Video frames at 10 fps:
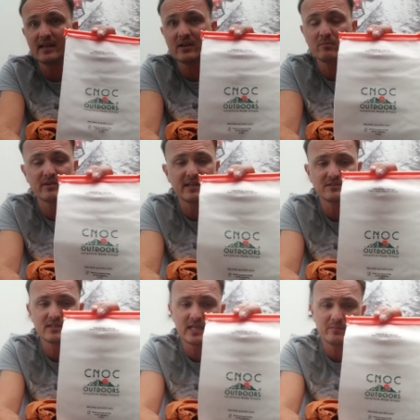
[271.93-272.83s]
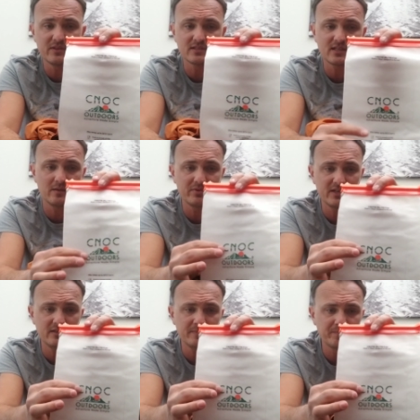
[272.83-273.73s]
how to pronounce the name of this
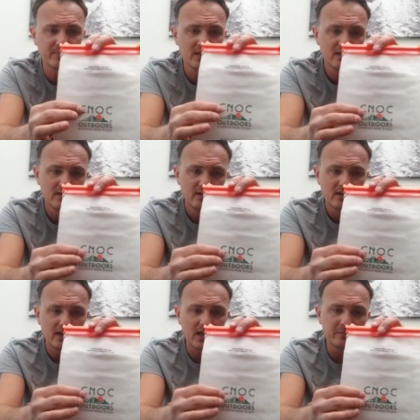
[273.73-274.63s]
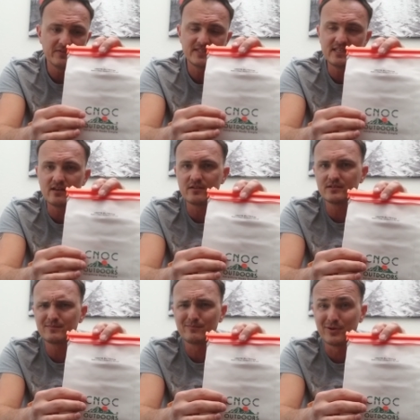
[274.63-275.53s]
company. I've seen
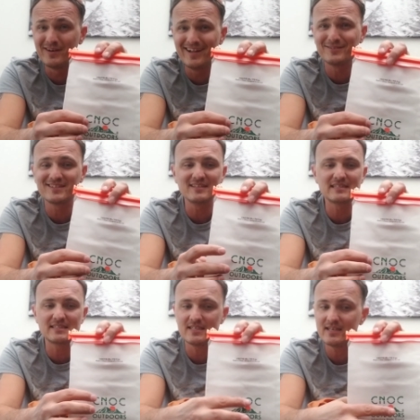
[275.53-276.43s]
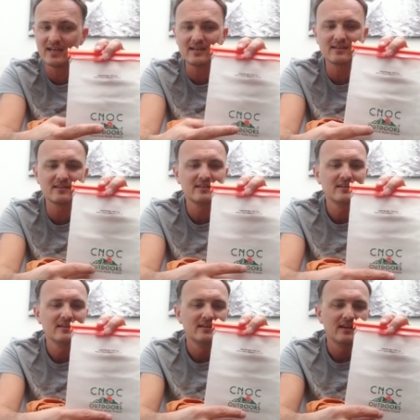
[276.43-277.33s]
others pronounce it CNOC,
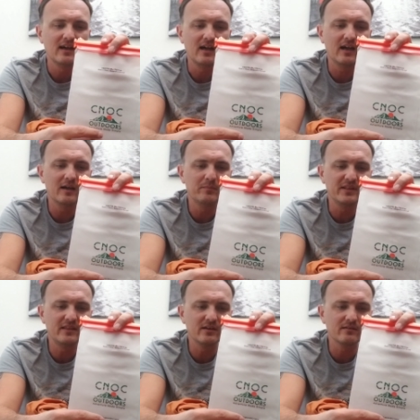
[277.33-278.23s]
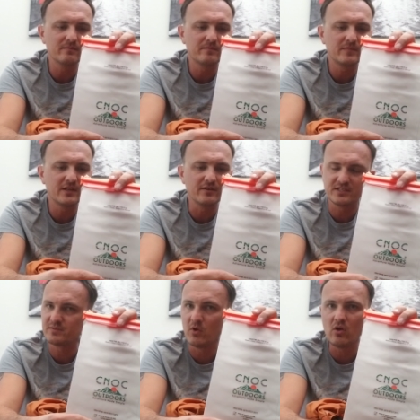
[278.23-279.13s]
but they're a
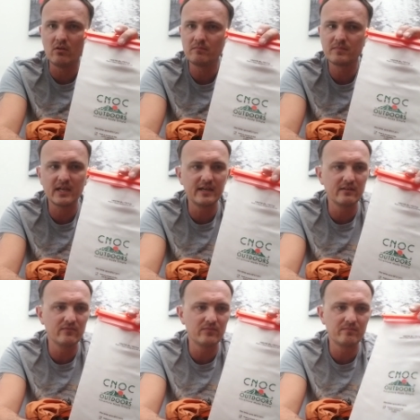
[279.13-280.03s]
small kind of